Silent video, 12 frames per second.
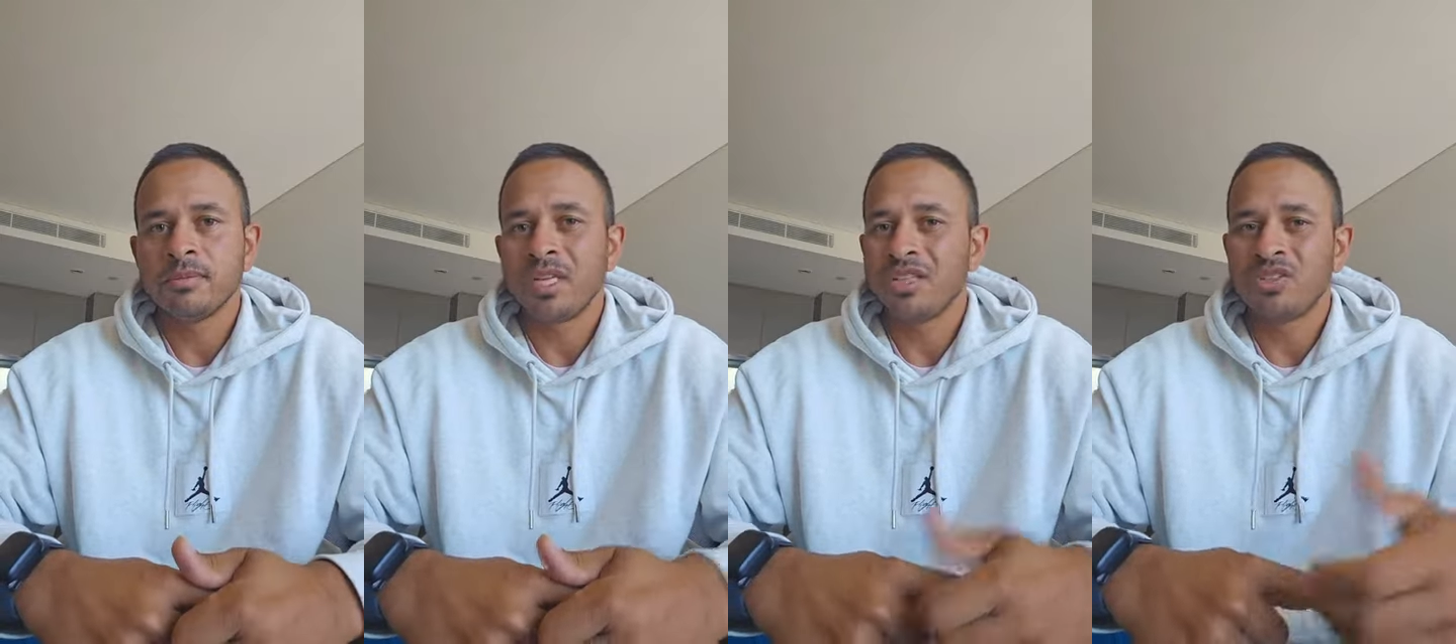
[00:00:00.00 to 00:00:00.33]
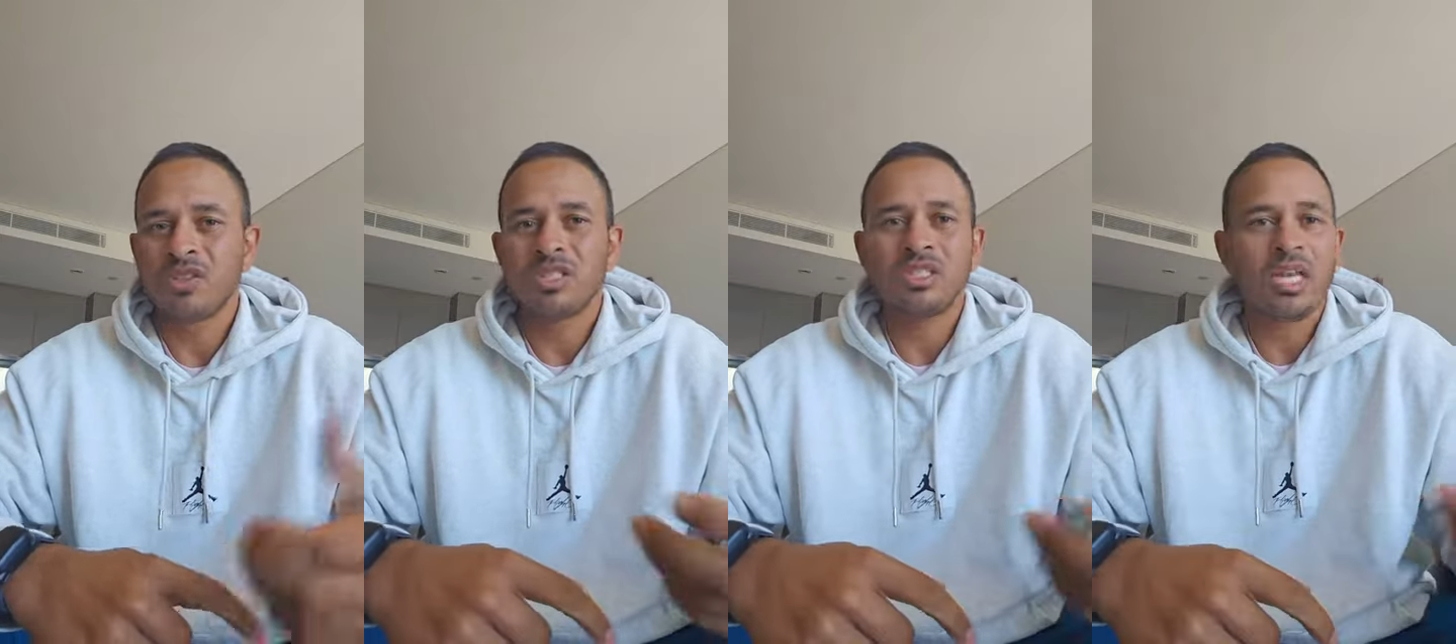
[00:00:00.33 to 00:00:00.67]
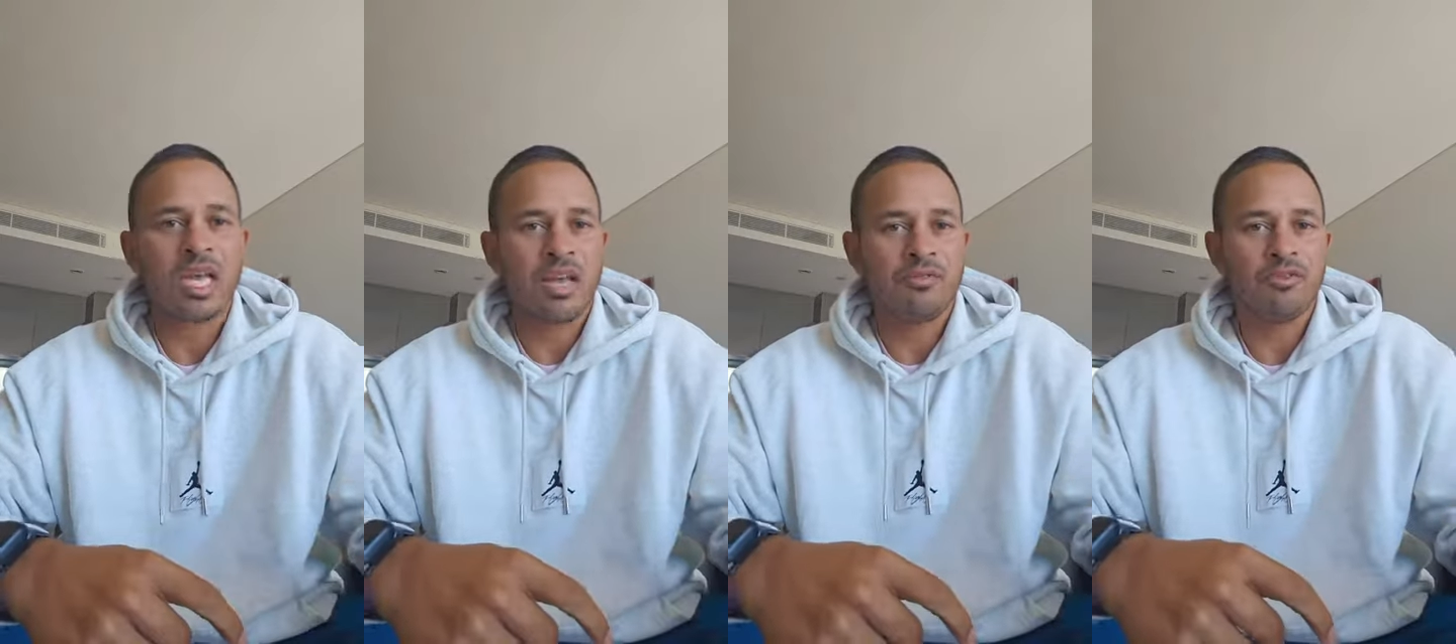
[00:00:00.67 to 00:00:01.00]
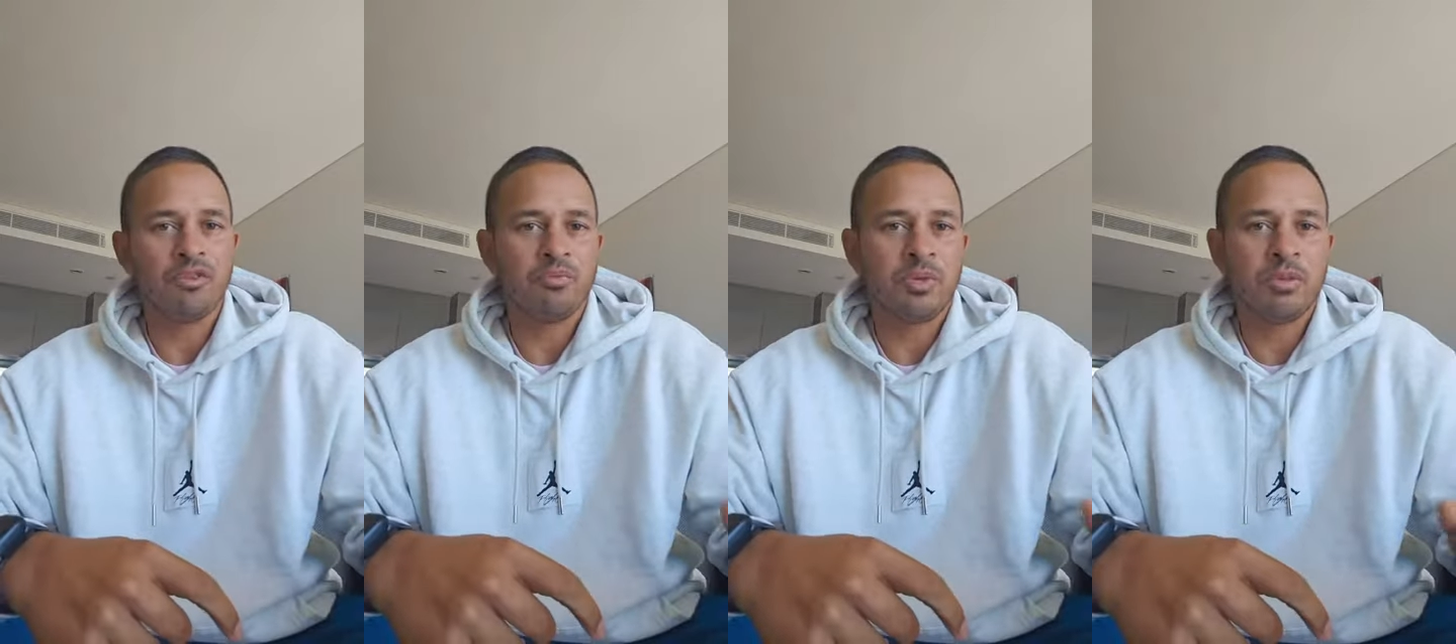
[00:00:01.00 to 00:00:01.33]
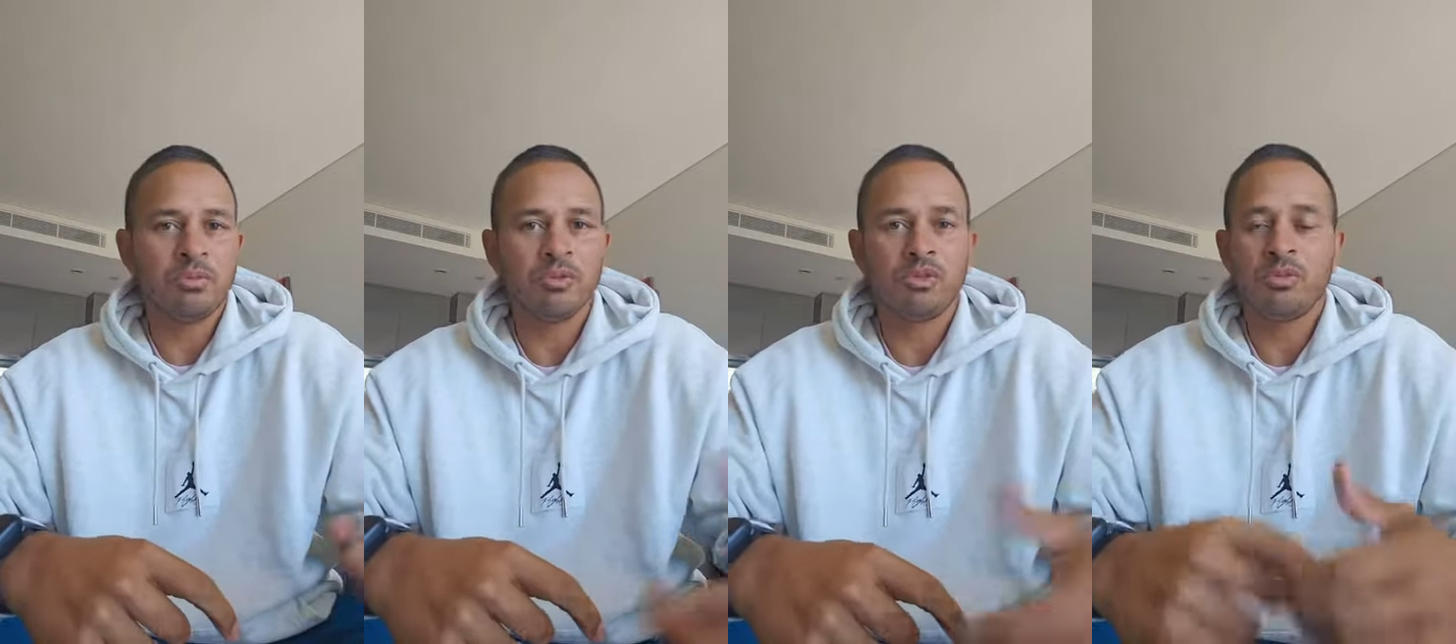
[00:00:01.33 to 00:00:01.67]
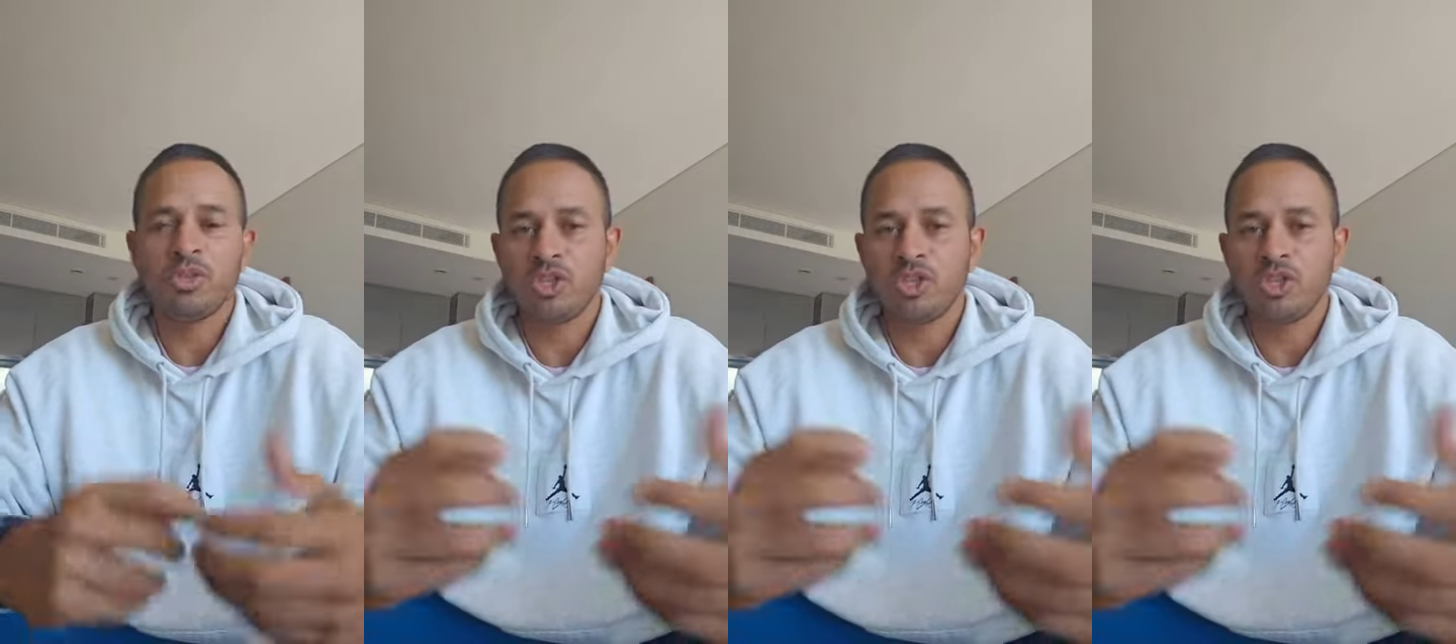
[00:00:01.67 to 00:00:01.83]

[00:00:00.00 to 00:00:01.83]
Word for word: And it's not just a handful of people. You'd be